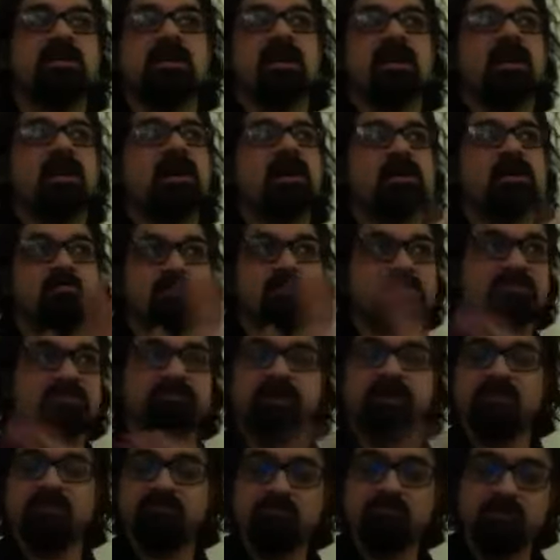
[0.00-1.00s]
i believe
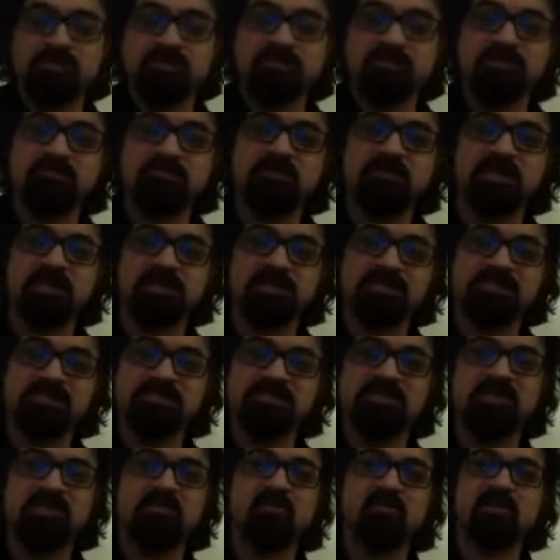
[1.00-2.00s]
everyone should practice
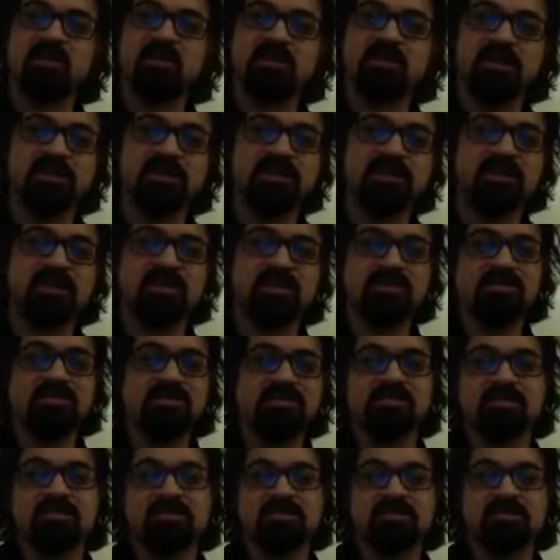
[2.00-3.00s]
yoga i think it's
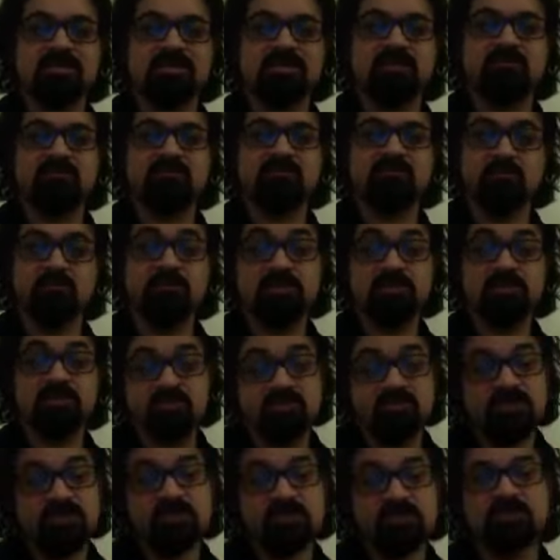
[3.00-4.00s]
like a gift which i
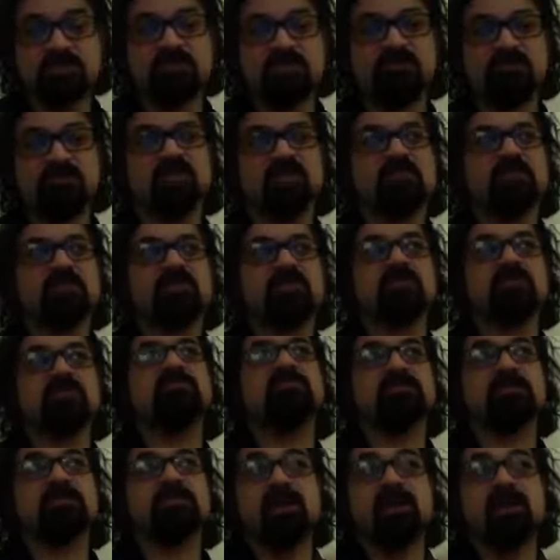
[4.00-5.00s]
really believe i think
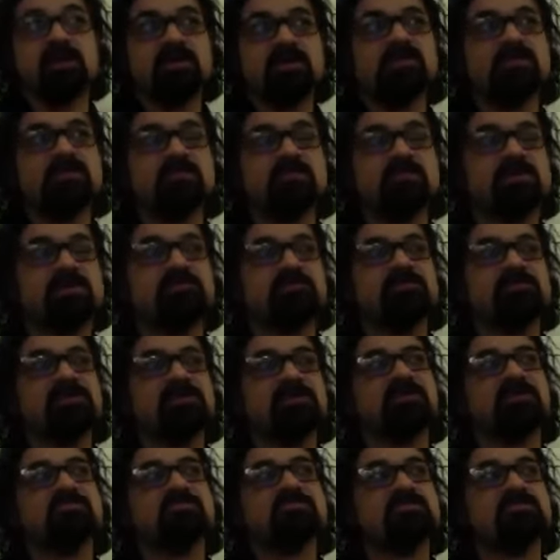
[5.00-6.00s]
and you know maybe
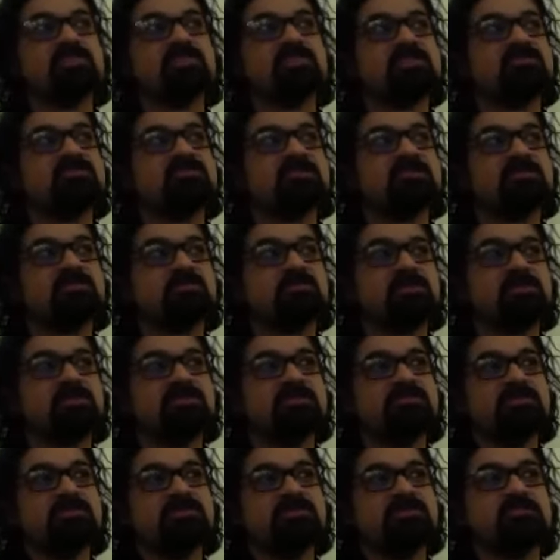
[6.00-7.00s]
i should change this
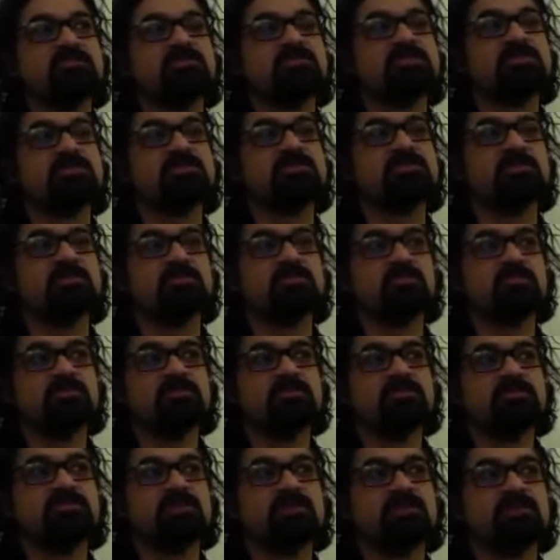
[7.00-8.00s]
belief a little bit or
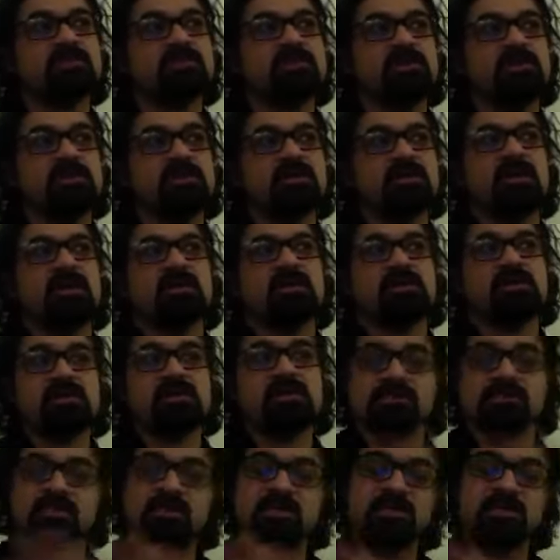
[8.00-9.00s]
modify it i think
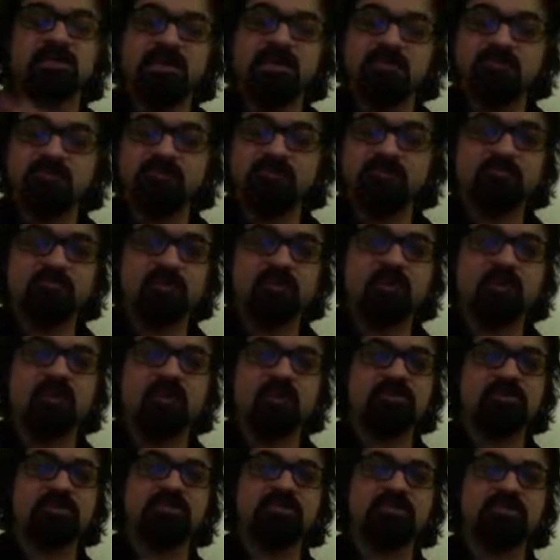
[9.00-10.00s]
it's like a gift from
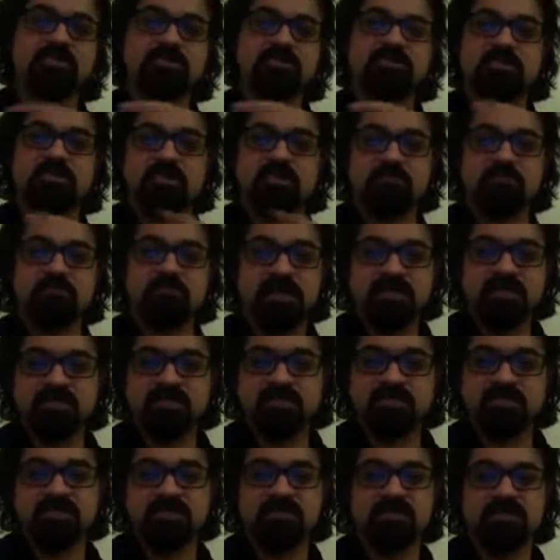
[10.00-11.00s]
god and it's like
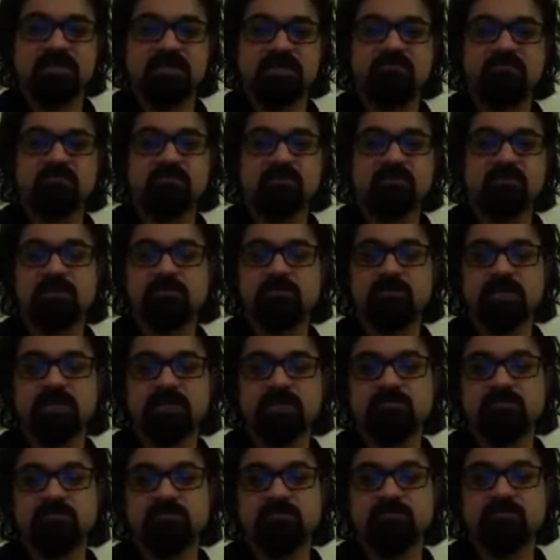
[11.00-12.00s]
medicine that everyone can
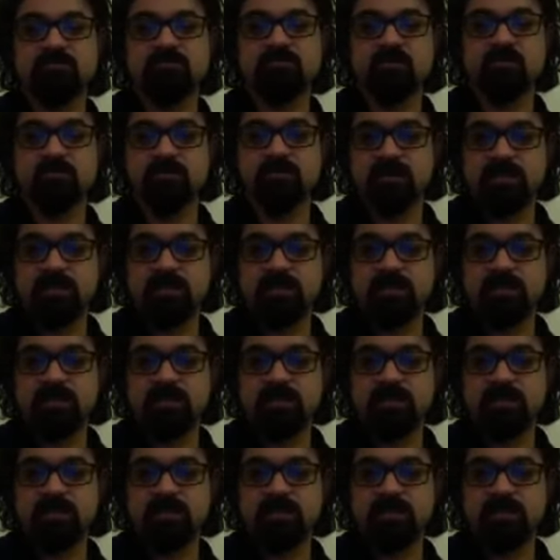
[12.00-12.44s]
benefit from